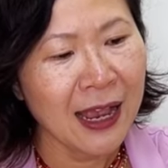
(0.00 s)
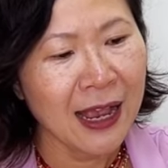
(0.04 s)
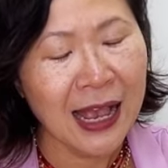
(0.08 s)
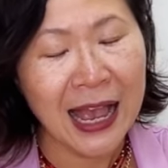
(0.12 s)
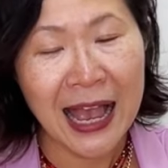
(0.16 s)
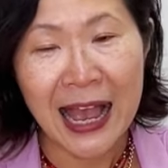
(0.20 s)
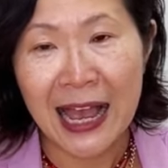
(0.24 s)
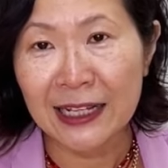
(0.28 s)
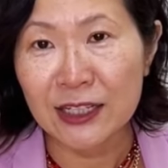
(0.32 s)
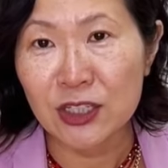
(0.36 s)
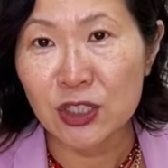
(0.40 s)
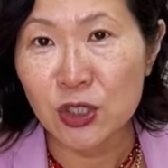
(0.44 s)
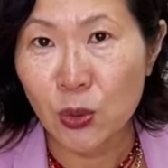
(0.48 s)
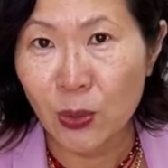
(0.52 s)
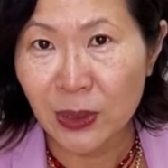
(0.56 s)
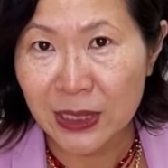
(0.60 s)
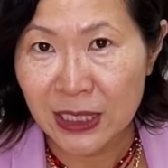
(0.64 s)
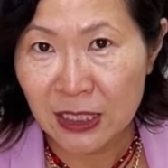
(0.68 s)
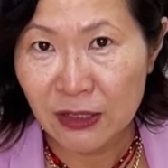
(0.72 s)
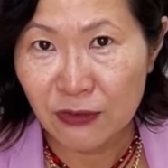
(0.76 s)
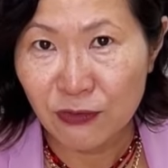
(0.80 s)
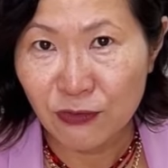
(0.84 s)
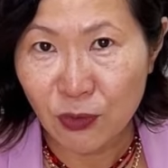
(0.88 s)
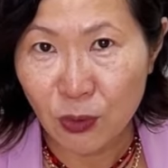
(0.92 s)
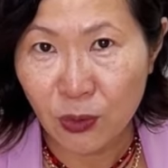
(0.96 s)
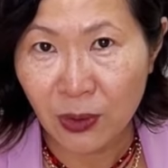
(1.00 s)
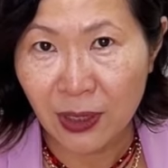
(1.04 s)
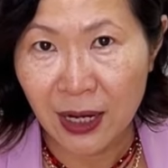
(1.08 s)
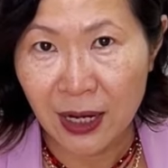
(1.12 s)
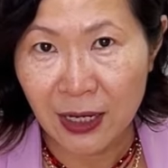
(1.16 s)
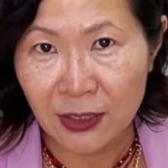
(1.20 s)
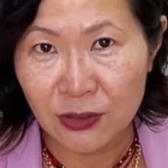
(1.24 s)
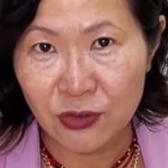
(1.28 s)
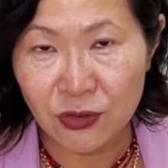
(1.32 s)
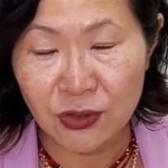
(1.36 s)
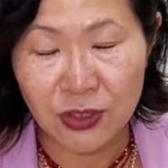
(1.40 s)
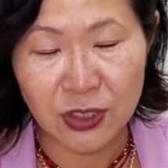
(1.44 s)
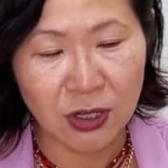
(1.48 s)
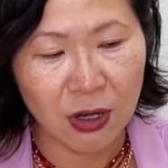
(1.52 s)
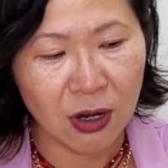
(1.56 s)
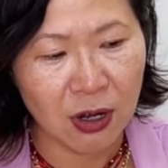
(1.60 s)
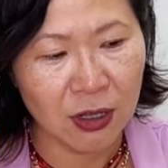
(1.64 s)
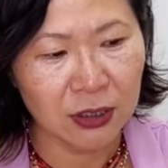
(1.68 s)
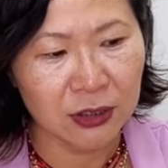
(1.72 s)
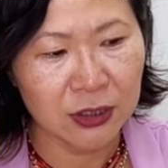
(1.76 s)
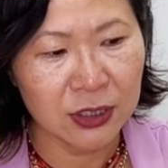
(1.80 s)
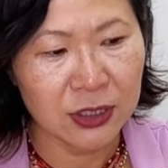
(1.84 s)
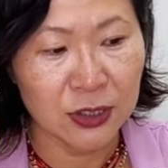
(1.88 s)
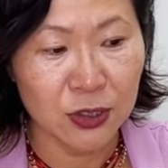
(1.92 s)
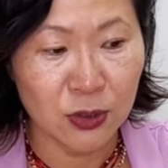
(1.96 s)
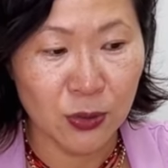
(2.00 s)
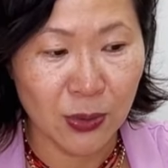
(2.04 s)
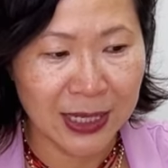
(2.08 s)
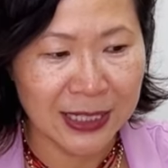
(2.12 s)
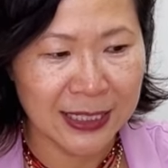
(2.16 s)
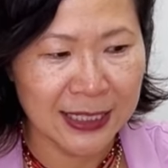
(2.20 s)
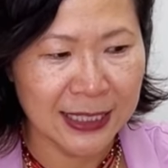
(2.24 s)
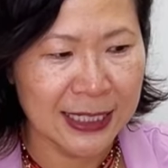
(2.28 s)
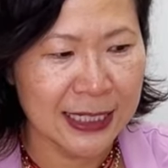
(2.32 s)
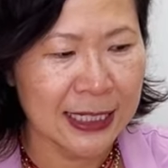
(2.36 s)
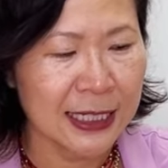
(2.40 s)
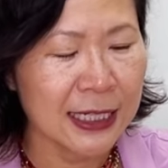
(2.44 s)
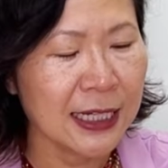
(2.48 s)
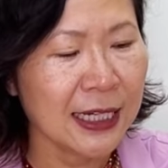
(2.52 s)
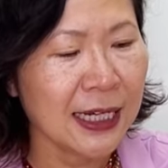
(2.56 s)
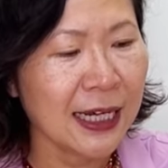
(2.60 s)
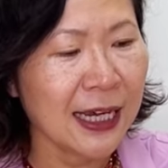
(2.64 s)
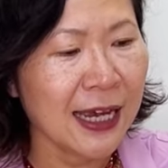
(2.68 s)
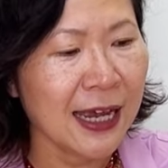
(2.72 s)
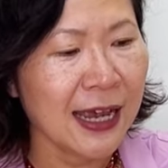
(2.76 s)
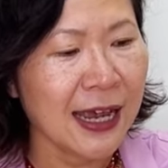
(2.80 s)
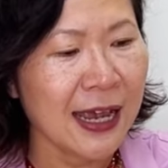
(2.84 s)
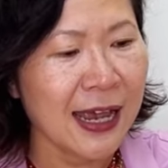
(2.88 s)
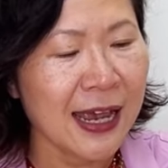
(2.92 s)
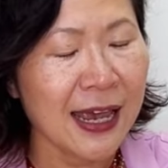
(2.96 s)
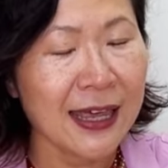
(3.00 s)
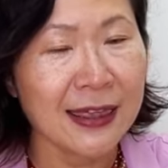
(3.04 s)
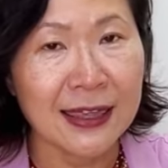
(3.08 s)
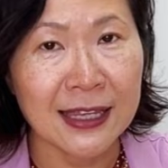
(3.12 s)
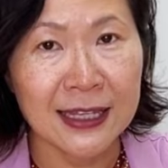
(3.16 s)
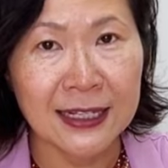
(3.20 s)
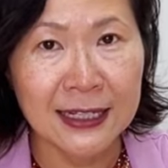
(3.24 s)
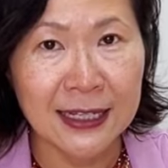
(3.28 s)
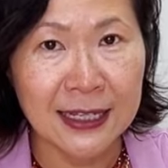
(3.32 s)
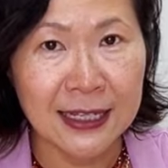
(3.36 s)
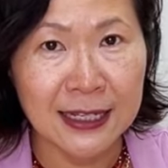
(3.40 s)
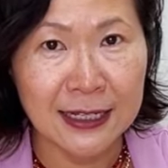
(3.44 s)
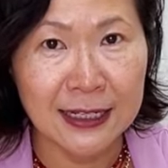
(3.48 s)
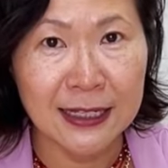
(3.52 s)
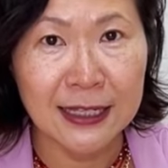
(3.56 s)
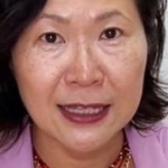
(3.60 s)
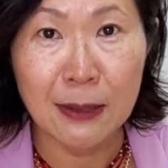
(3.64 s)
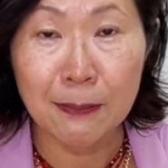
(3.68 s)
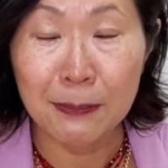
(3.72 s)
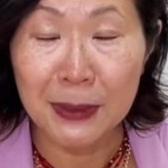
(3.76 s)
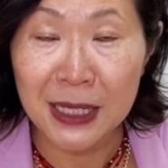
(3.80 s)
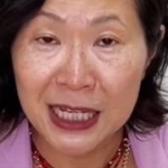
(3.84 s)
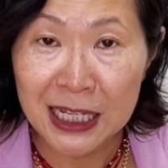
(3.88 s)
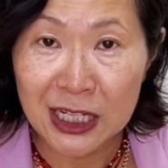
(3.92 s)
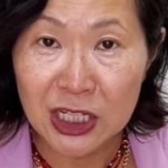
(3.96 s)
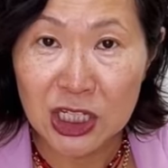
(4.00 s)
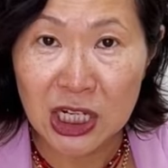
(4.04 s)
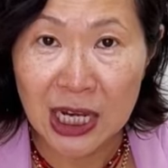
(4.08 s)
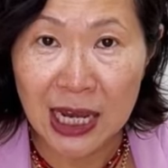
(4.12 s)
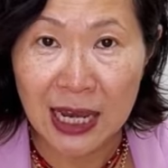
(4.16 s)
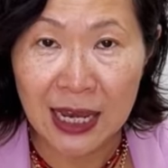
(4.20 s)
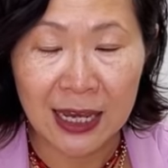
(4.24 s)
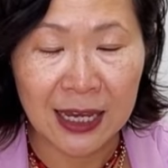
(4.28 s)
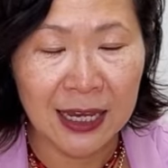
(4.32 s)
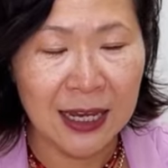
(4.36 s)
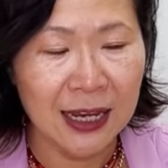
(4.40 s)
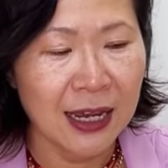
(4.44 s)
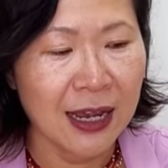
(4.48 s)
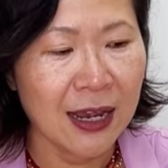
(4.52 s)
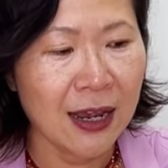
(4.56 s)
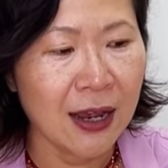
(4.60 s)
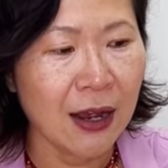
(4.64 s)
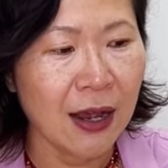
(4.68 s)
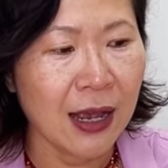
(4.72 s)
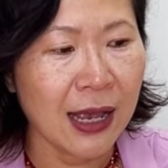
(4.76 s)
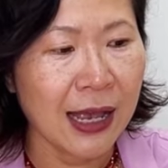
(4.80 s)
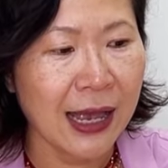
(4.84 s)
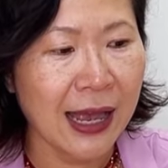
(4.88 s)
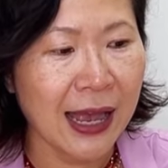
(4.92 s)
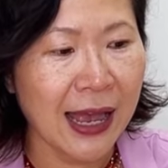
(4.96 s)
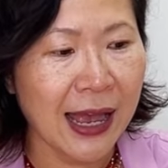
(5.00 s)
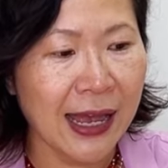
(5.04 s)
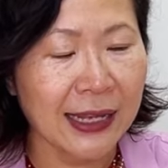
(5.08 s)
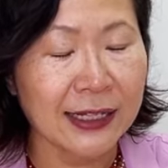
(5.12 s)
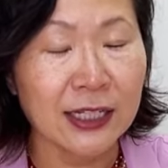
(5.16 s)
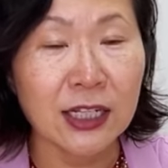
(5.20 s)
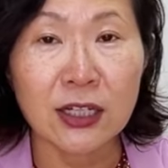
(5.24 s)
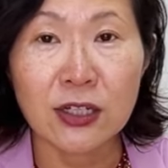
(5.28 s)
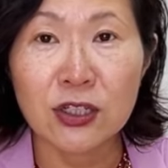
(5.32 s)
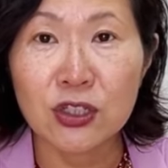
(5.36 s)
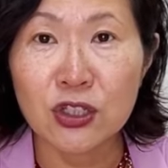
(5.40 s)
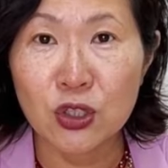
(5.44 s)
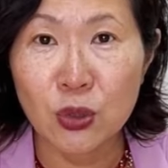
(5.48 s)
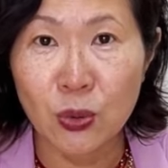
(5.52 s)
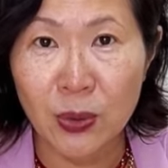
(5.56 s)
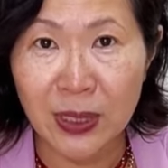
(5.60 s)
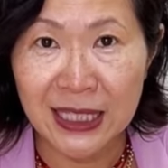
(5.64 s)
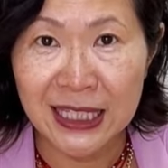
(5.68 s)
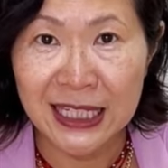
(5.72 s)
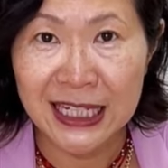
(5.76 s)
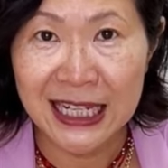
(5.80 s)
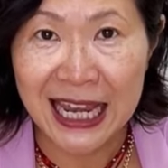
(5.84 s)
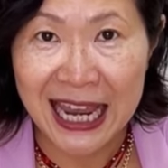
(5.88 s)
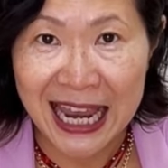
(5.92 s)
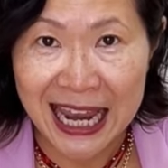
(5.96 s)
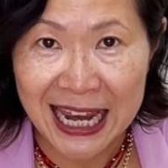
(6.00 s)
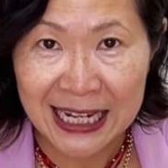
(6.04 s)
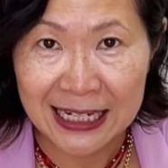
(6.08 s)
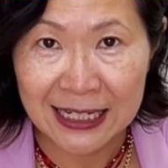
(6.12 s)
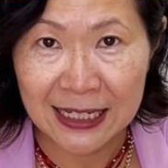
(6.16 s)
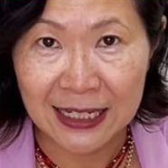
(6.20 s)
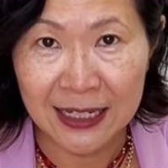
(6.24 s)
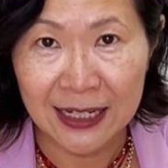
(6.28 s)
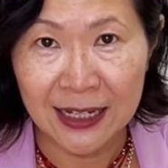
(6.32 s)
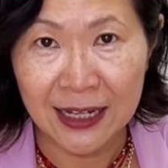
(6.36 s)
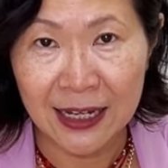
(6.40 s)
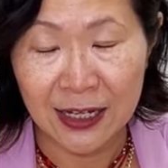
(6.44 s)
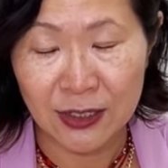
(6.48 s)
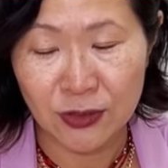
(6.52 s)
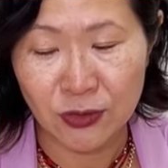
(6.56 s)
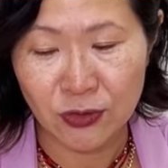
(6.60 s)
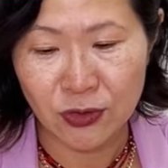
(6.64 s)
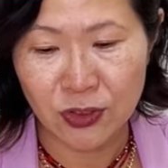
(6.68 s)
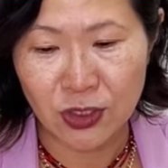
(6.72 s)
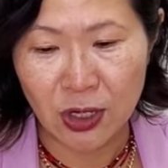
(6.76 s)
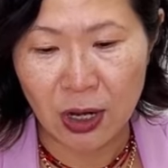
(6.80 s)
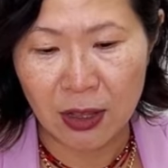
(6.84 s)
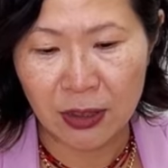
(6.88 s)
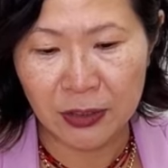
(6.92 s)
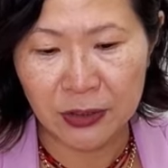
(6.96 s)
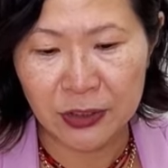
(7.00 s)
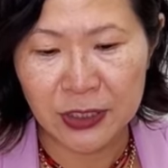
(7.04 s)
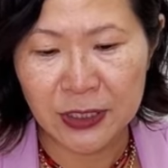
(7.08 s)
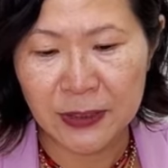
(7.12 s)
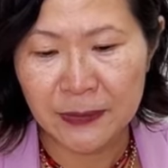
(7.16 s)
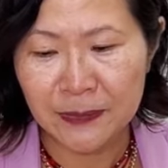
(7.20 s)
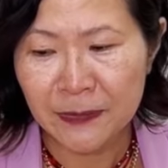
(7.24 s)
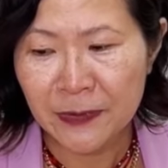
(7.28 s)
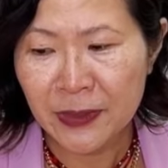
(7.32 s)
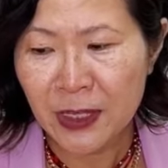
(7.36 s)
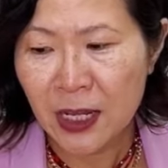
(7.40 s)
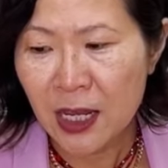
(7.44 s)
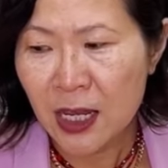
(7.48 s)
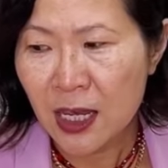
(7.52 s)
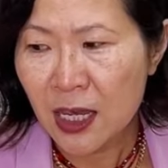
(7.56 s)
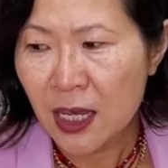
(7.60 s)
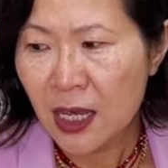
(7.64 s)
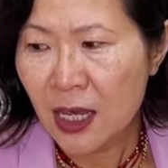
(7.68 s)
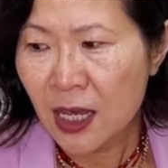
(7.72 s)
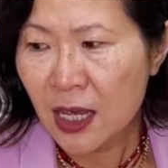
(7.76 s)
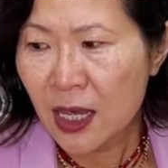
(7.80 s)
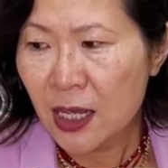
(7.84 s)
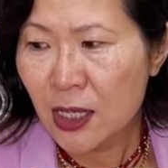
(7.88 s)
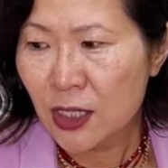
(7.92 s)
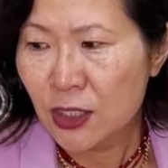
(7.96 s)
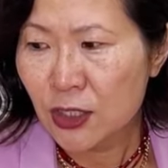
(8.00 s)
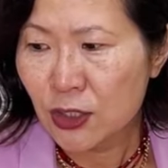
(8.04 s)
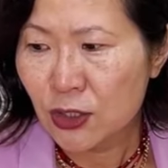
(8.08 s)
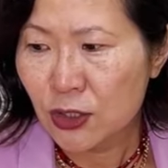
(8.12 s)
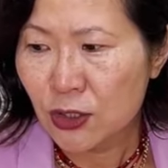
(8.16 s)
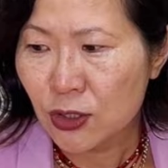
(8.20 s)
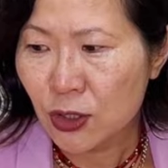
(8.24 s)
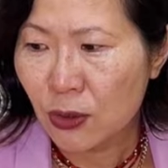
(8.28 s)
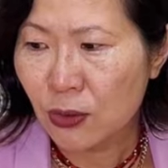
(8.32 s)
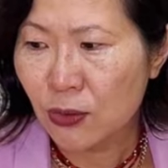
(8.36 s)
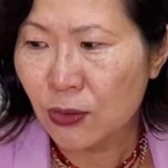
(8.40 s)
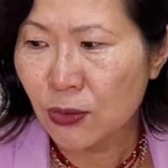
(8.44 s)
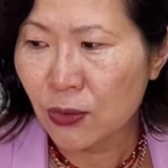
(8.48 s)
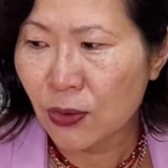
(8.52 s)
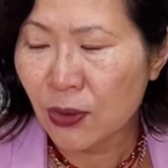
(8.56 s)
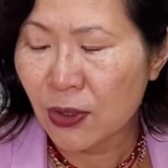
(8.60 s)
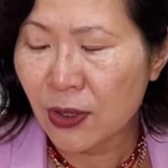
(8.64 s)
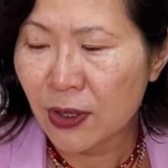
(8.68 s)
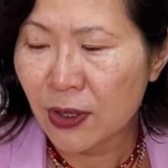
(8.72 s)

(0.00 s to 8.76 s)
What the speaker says: at $2,400 USD, and this is the PJ at $2,800. So